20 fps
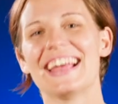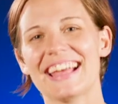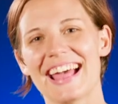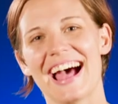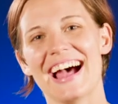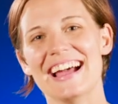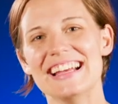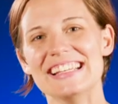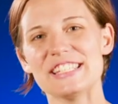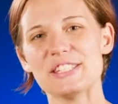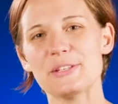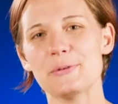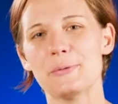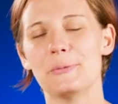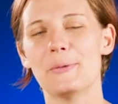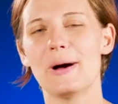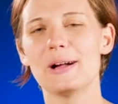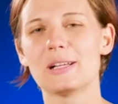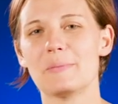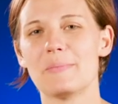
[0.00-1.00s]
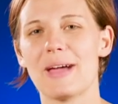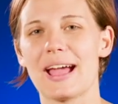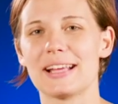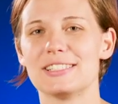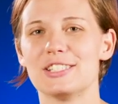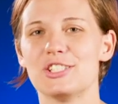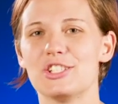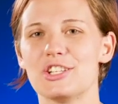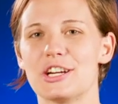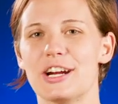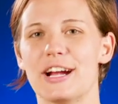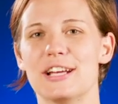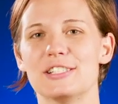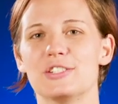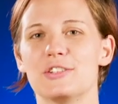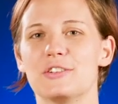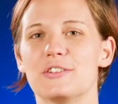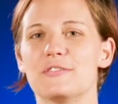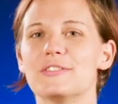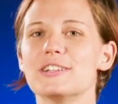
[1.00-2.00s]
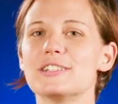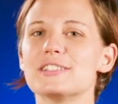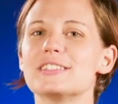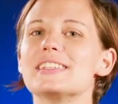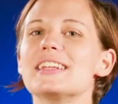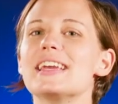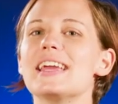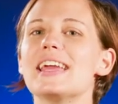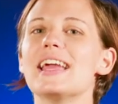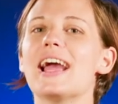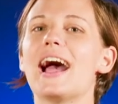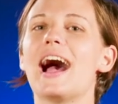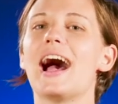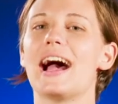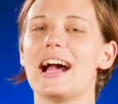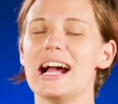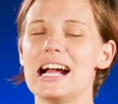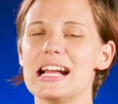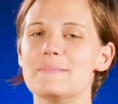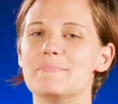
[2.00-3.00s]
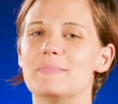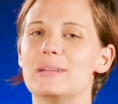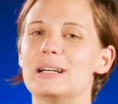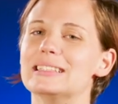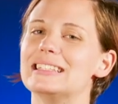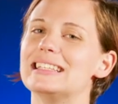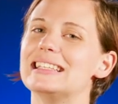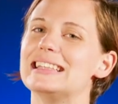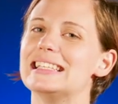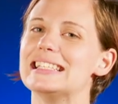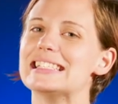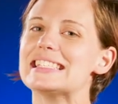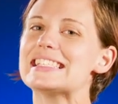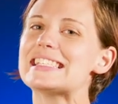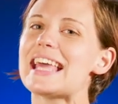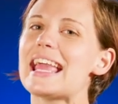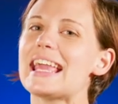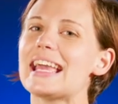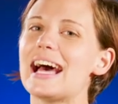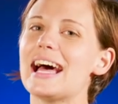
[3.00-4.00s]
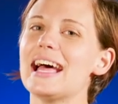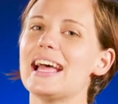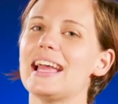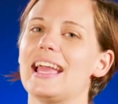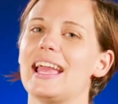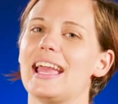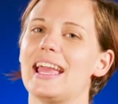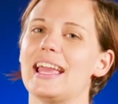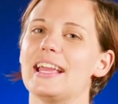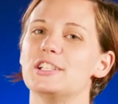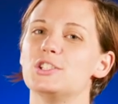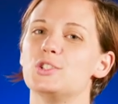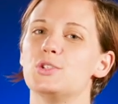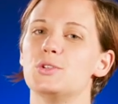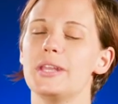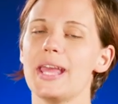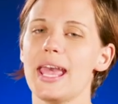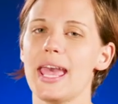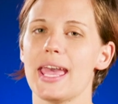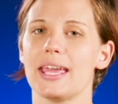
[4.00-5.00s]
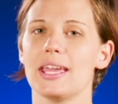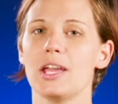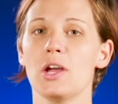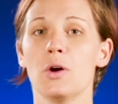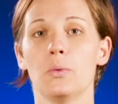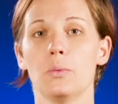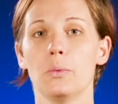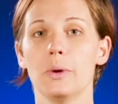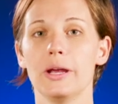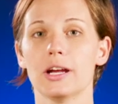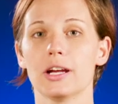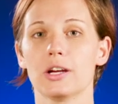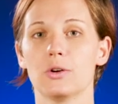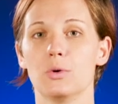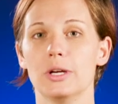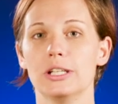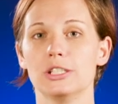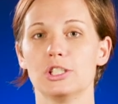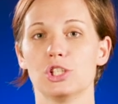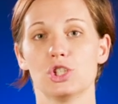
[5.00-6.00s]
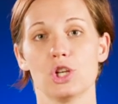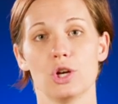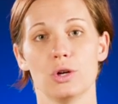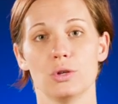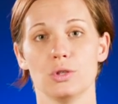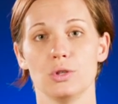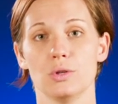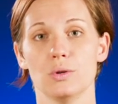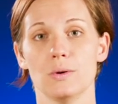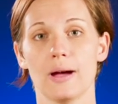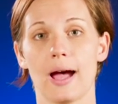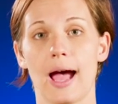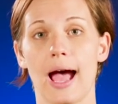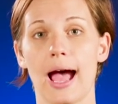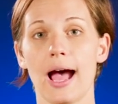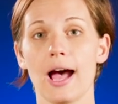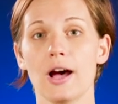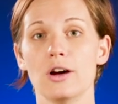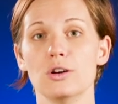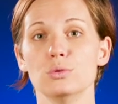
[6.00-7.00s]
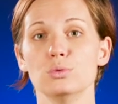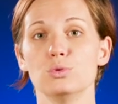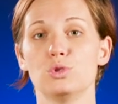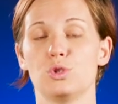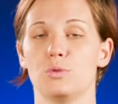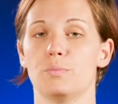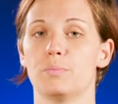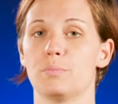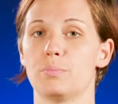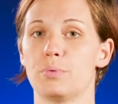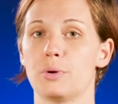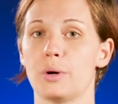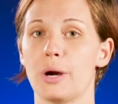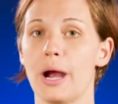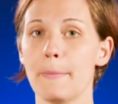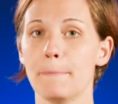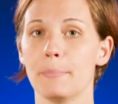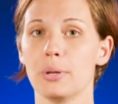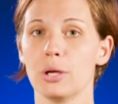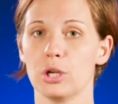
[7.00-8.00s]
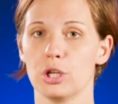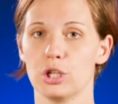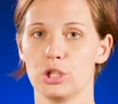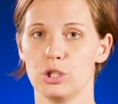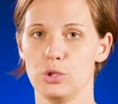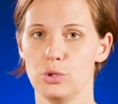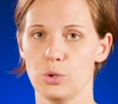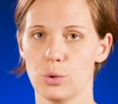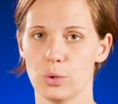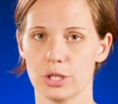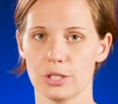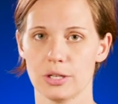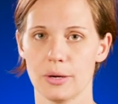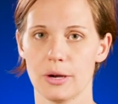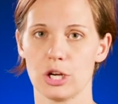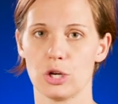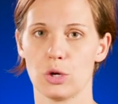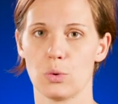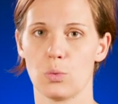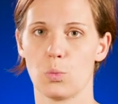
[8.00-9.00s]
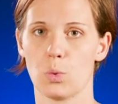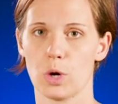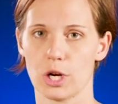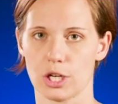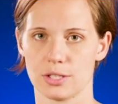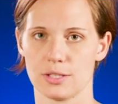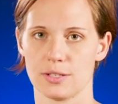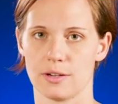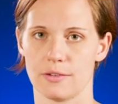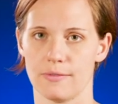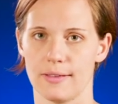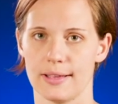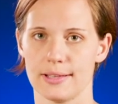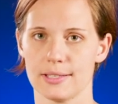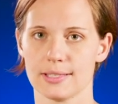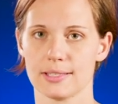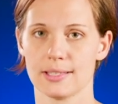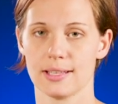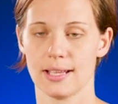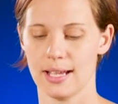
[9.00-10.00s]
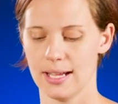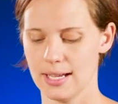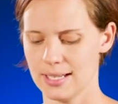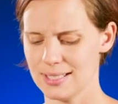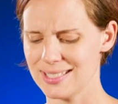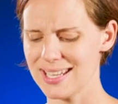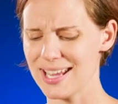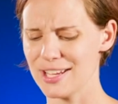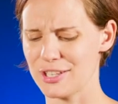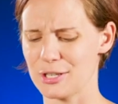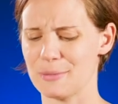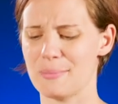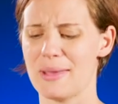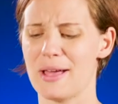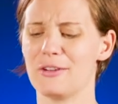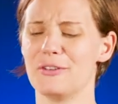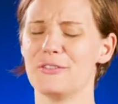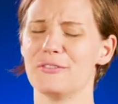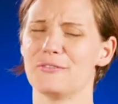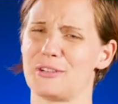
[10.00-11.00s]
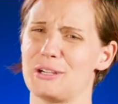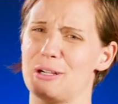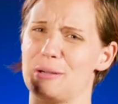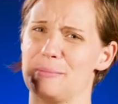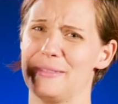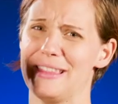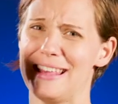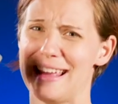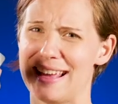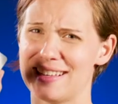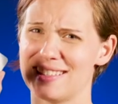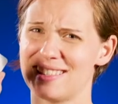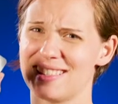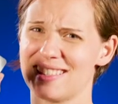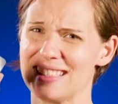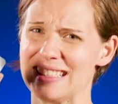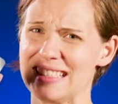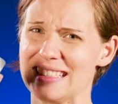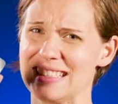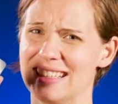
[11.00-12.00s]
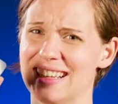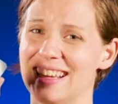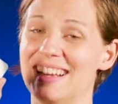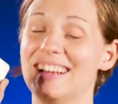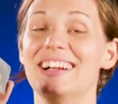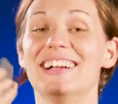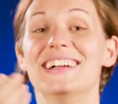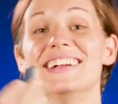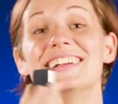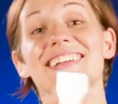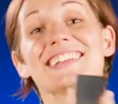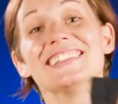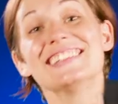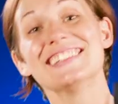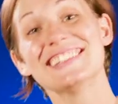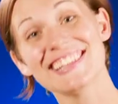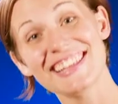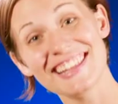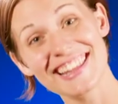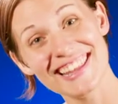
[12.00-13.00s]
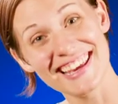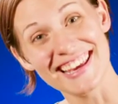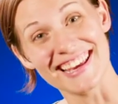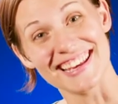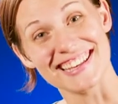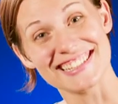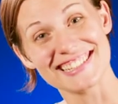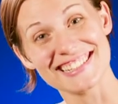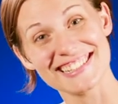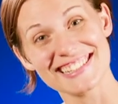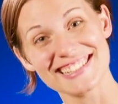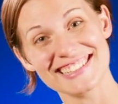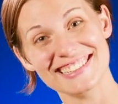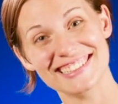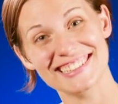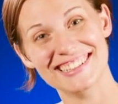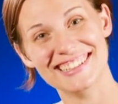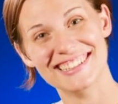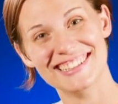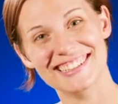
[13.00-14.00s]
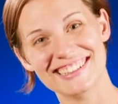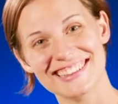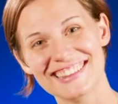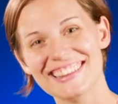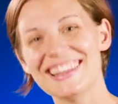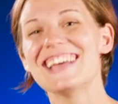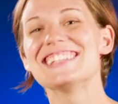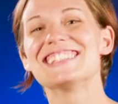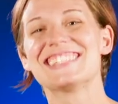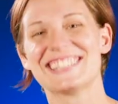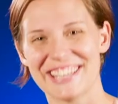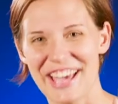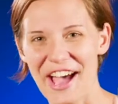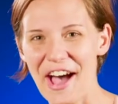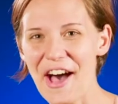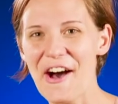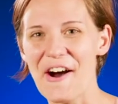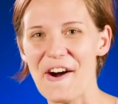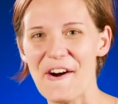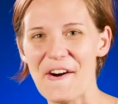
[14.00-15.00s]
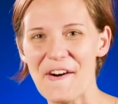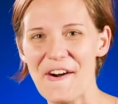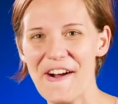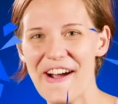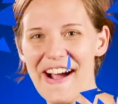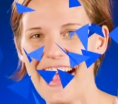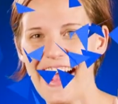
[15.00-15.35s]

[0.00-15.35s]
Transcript: Hi guys, welcome back to GRS University. I'm Molly Lisea, and today we are going to show you how to prep your work surface. Take your metal from this to this. Let's go.